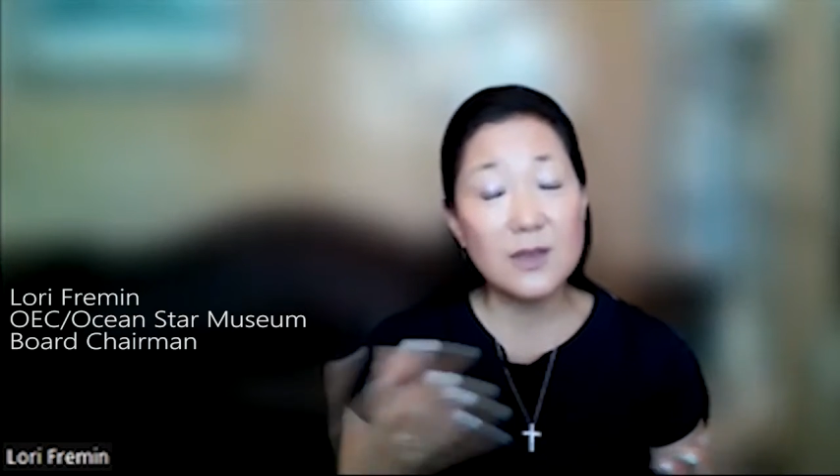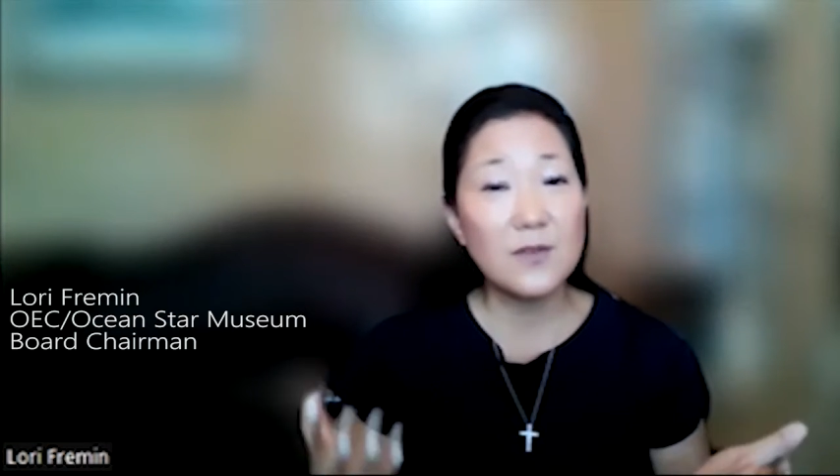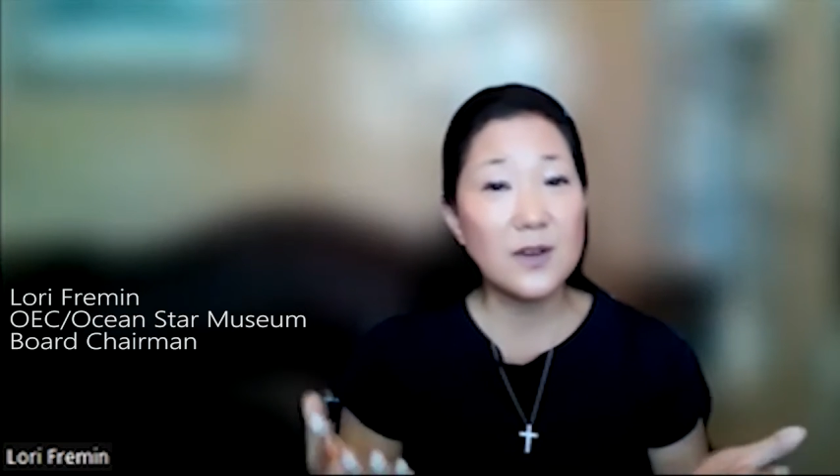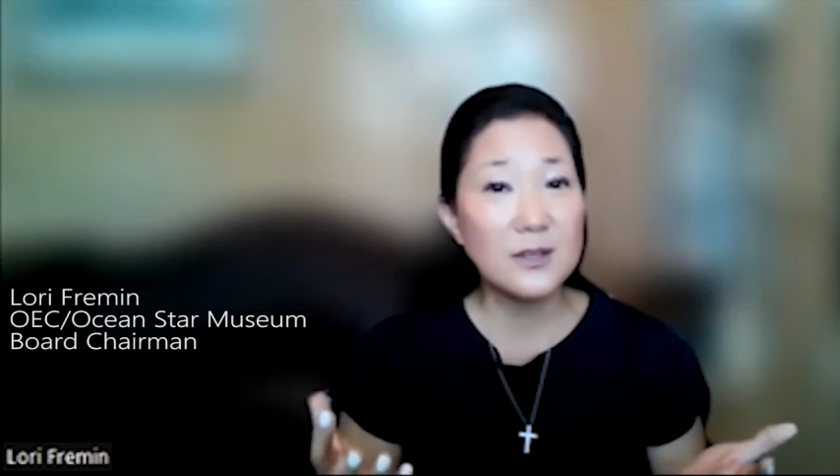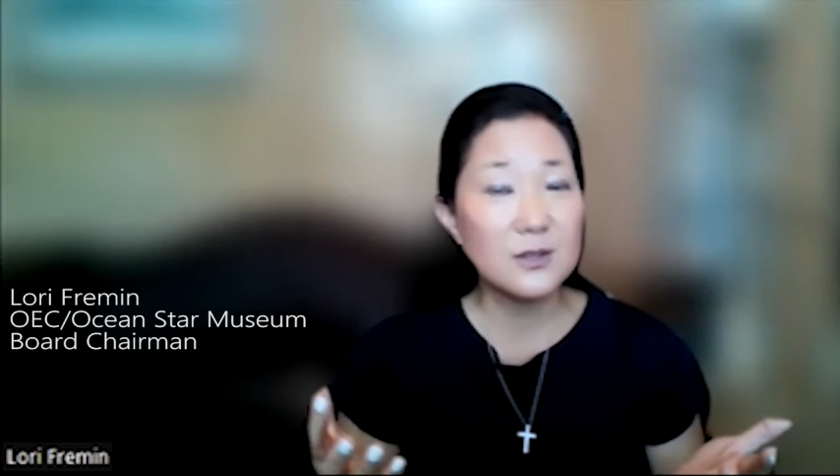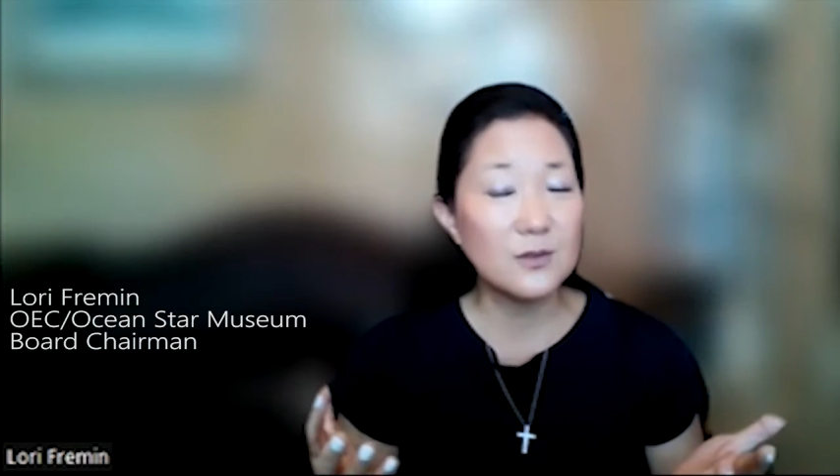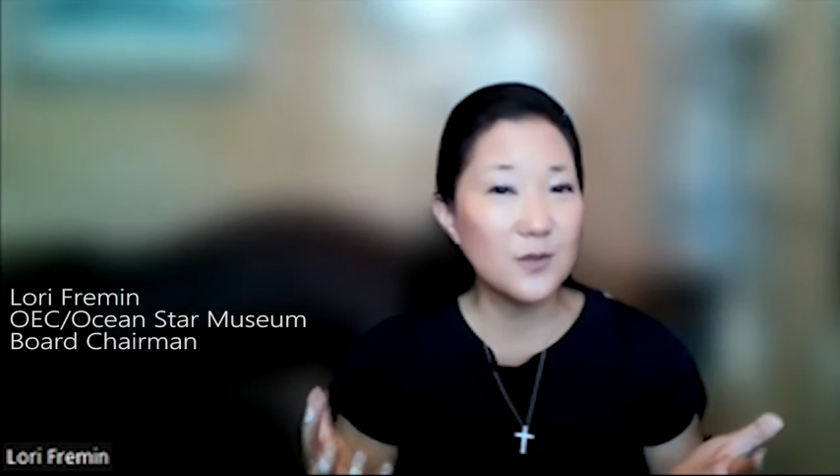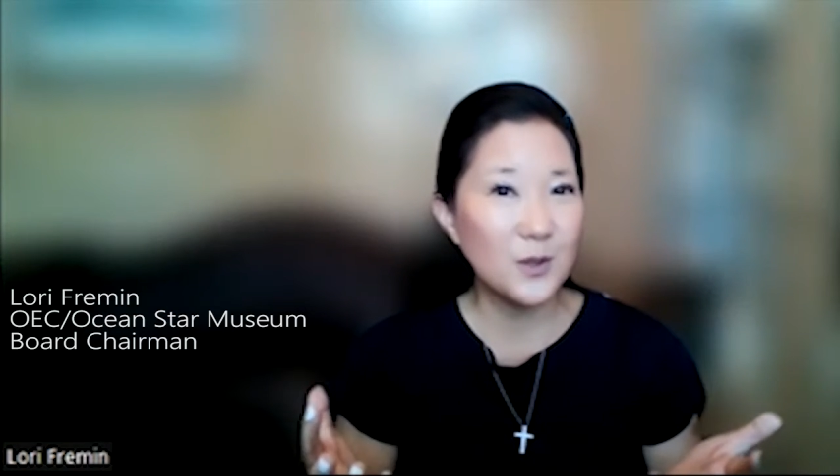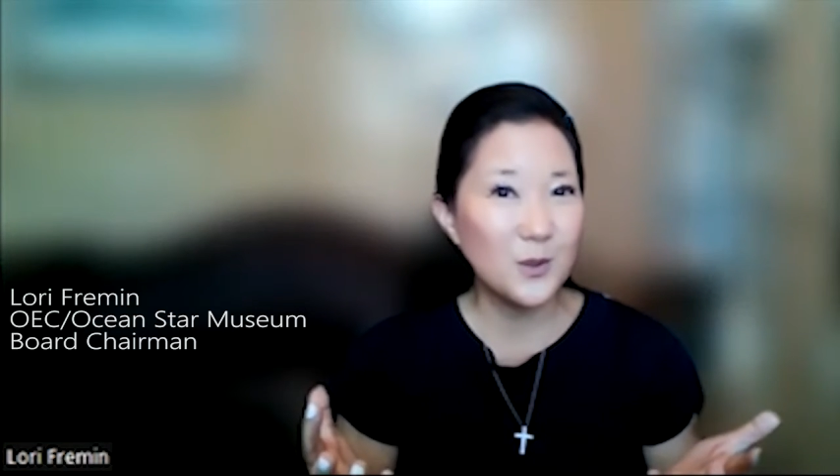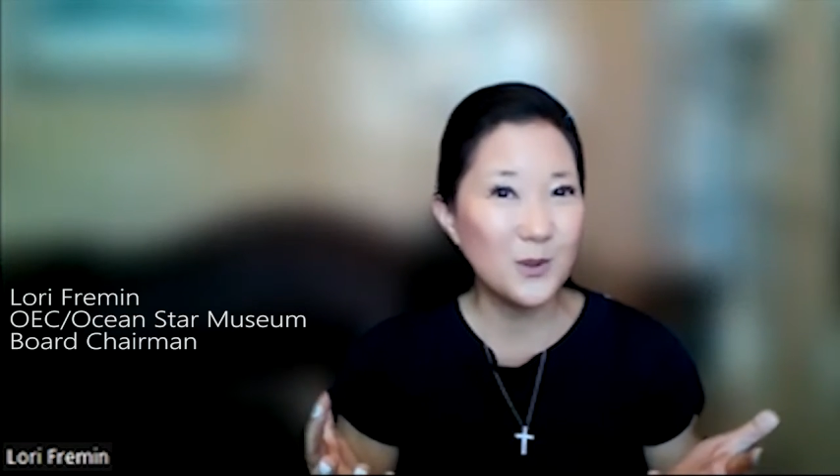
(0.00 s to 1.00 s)
that
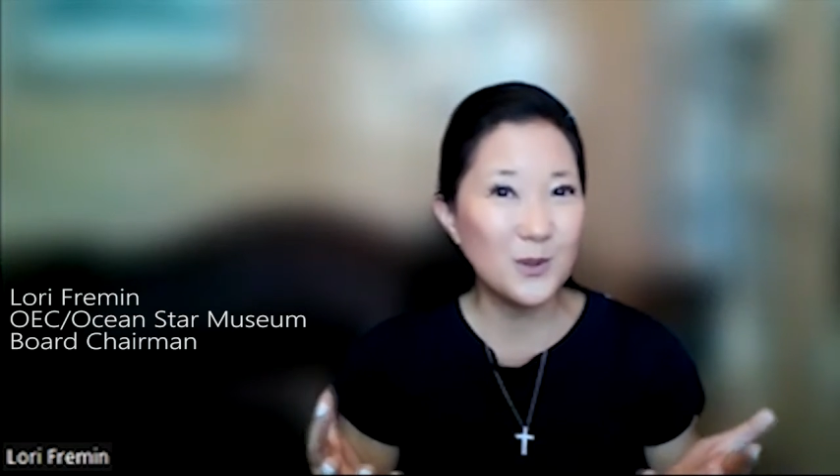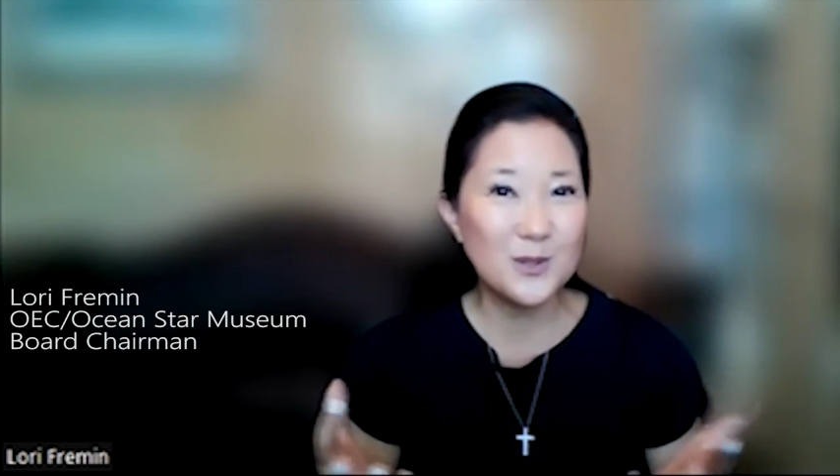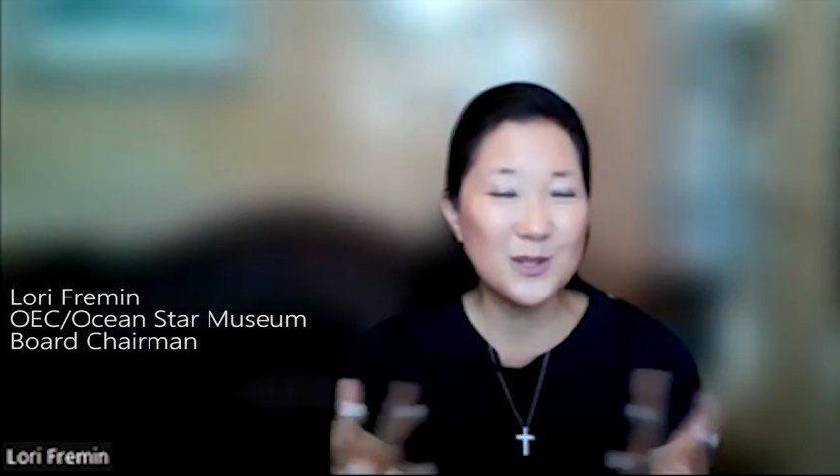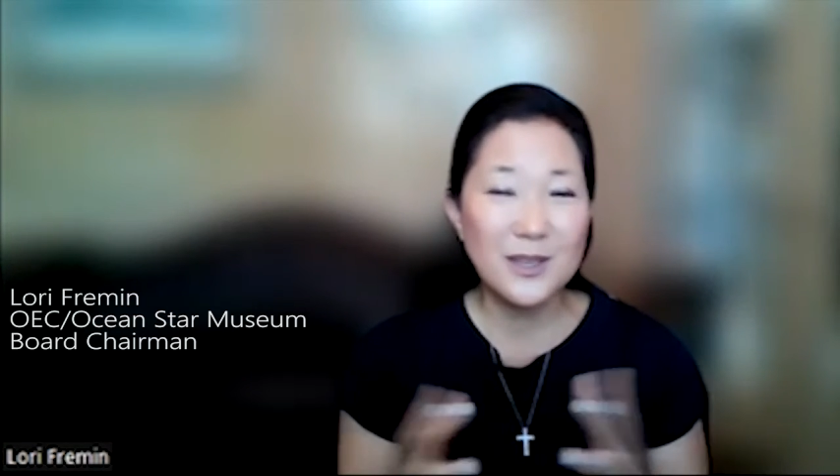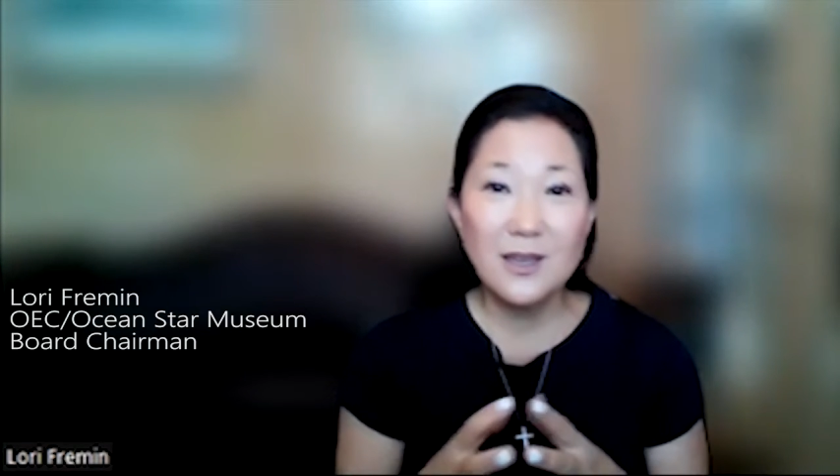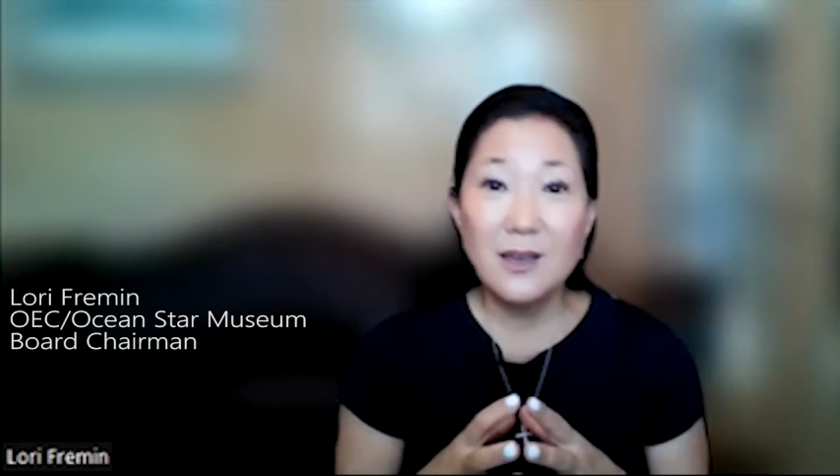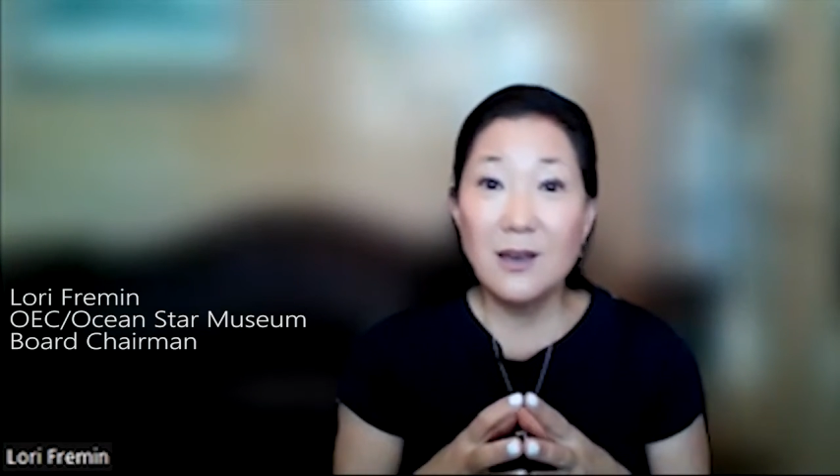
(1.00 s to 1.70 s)
fossil fuels